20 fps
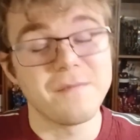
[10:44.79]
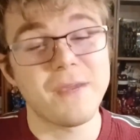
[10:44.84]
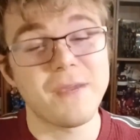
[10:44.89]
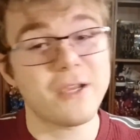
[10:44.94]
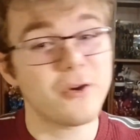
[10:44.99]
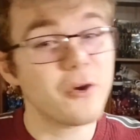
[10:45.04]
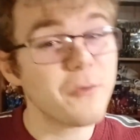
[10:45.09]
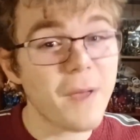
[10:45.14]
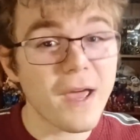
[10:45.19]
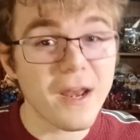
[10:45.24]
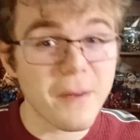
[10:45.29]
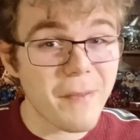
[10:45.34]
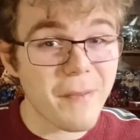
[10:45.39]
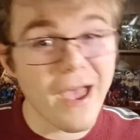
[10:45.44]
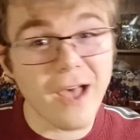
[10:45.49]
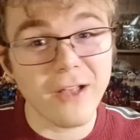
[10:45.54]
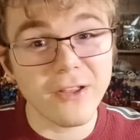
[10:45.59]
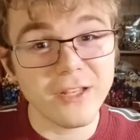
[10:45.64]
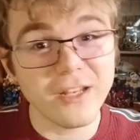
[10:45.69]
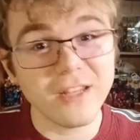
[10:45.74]
My group had a
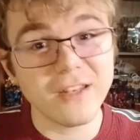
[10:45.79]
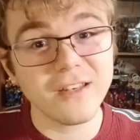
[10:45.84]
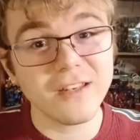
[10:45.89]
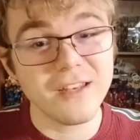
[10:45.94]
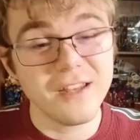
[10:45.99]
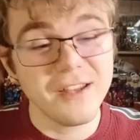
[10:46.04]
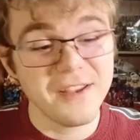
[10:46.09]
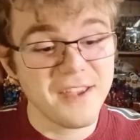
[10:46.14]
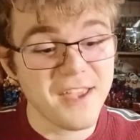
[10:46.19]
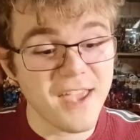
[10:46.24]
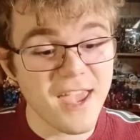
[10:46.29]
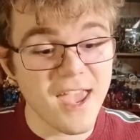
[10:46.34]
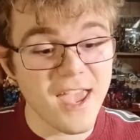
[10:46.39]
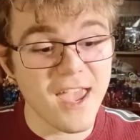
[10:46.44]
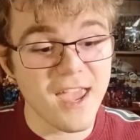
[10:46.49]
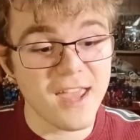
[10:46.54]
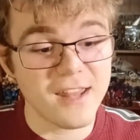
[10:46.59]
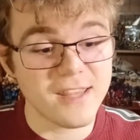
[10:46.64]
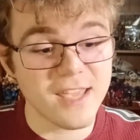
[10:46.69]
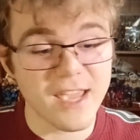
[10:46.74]
paladin,
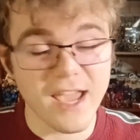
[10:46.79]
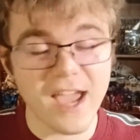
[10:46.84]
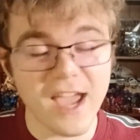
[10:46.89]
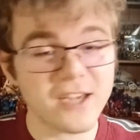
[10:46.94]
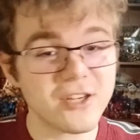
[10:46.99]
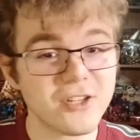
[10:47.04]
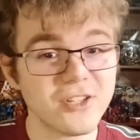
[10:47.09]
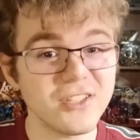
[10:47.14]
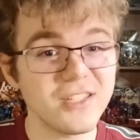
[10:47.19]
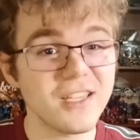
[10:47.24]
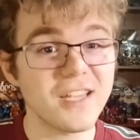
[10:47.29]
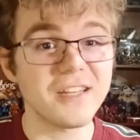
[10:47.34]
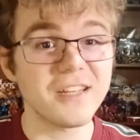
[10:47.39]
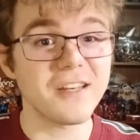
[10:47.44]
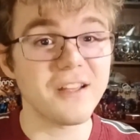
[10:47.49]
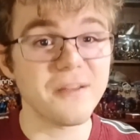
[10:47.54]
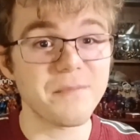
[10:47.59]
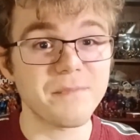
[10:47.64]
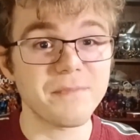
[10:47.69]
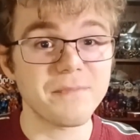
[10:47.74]
and they actually ended
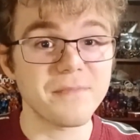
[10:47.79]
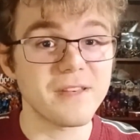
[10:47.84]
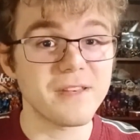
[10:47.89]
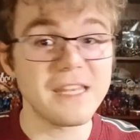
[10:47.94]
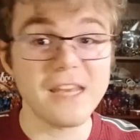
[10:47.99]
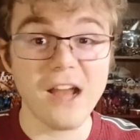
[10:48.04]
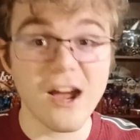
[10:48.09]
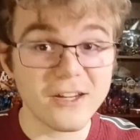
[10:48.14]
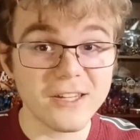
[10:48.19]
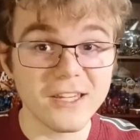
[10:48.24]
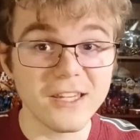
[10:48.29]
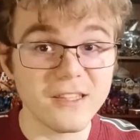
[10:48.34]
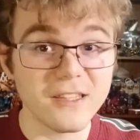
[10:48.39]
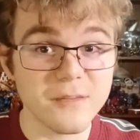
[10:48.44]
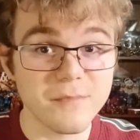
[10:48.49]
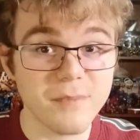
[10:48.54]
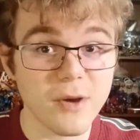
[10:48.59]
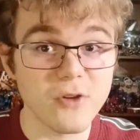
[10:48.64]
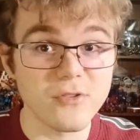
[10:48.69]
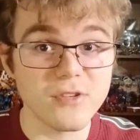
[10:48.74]
up knocking the
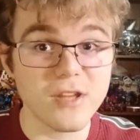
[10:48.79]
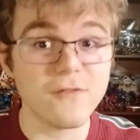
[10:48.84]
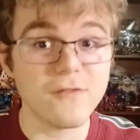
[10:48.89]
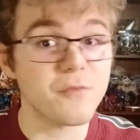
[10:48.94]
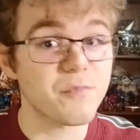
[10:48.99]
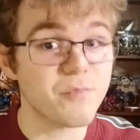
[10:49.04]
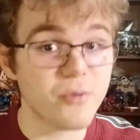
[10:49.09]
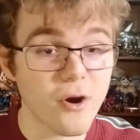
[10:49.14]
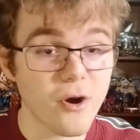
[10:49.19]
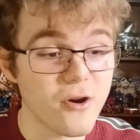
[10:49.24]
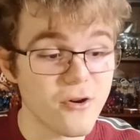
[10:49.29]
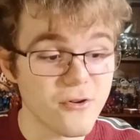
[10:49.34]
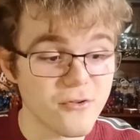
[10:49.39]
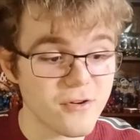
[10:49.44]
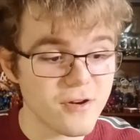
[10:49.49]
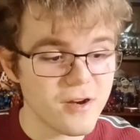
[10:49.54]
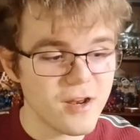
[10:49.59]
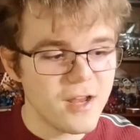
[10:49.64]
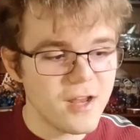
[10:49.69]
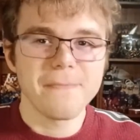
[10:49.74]
bone devil
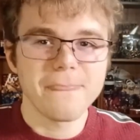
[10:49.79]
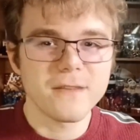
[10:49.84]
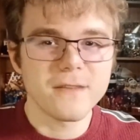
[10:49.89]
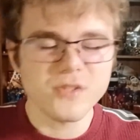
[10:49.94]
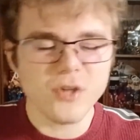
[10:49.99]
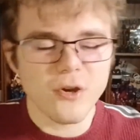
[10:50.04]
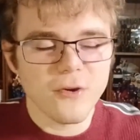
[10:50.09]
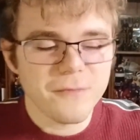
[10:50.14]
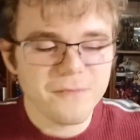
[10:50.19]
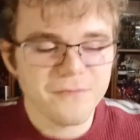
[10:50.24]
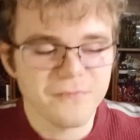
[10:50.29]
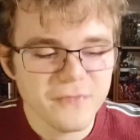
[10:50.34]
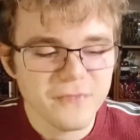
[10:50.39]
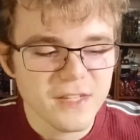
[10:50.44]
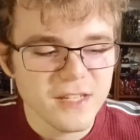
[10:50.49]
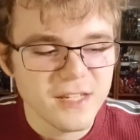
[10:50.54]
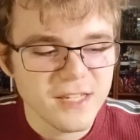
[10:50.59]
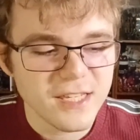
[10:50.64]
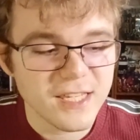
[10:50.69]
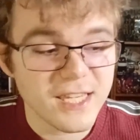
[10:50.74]
prone, so
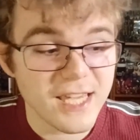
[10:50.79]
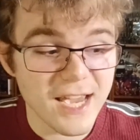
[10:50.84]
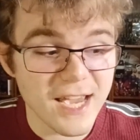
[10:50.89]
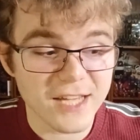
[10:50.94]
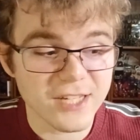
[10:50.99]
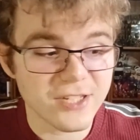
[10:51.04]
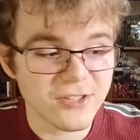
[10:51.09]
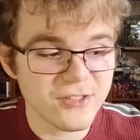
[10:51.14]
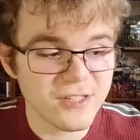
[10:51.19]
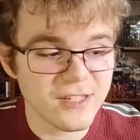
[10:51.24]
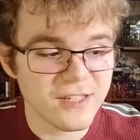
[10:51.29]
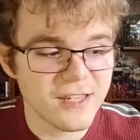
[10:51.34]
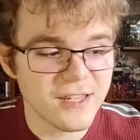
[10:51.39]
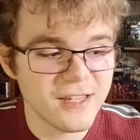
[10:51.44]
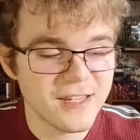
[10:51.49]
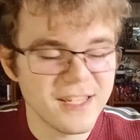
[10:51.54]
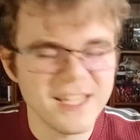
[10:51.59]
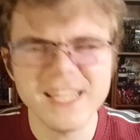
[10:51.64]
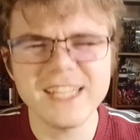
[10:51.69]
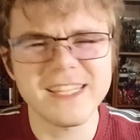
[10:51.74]
he
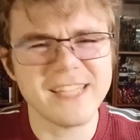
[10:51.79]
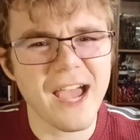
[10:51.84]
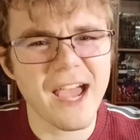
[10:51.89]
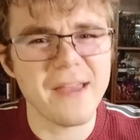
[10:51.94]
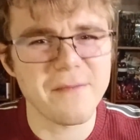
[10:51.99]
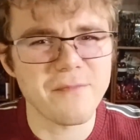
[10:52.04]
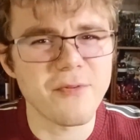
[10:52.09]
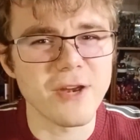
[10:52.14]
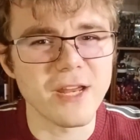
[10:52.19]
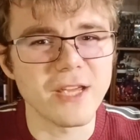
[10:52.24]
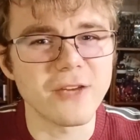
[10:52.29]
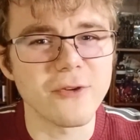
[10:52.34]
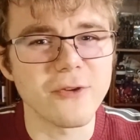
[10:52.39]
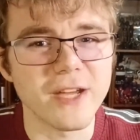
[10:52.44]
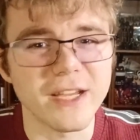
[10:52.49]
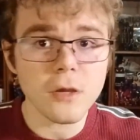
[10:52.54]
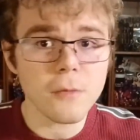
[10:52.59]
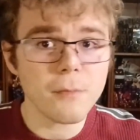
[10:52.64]
died pretty quick.